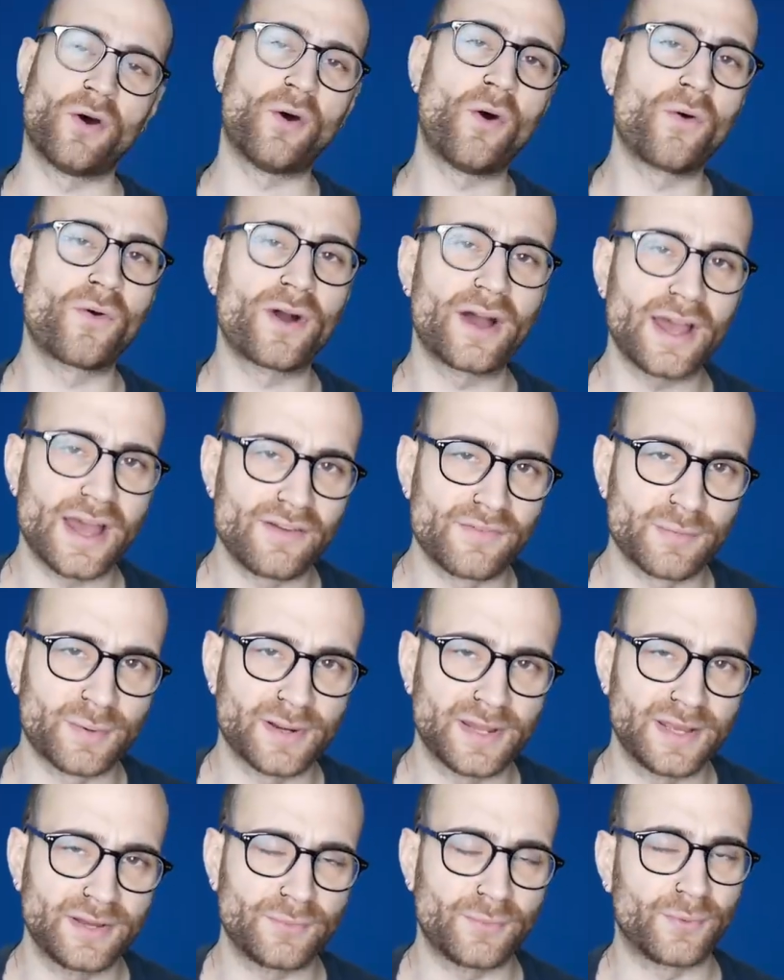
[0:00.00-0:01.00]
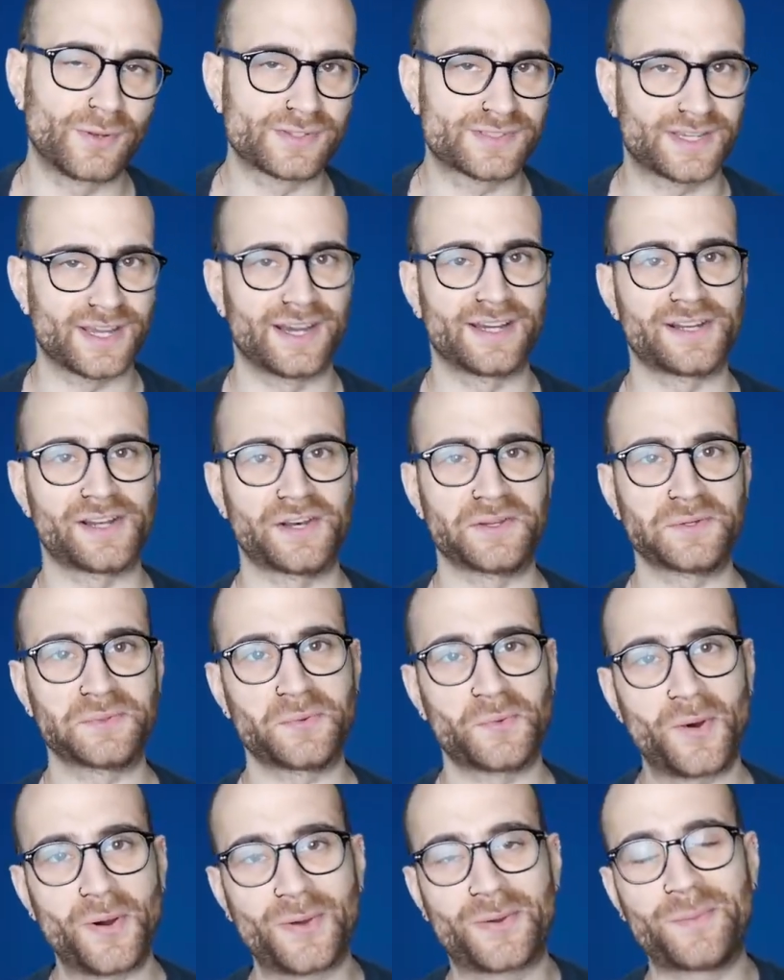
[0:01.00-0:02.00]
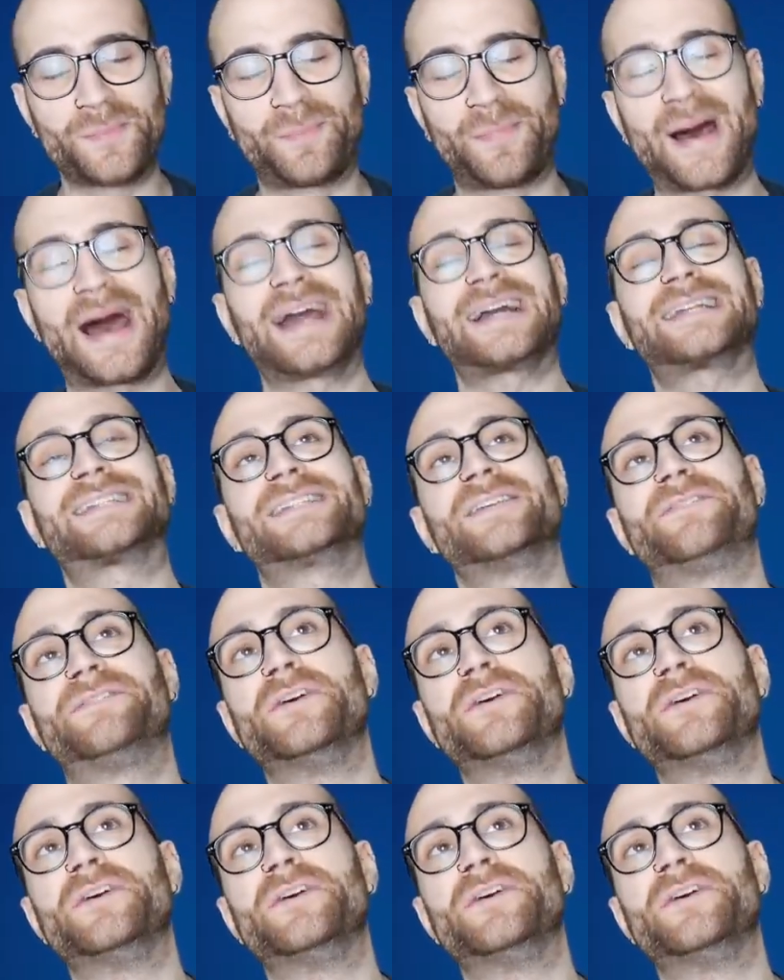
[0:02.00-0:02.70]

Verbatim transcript: Alright everybody, what's going on? Welcome back to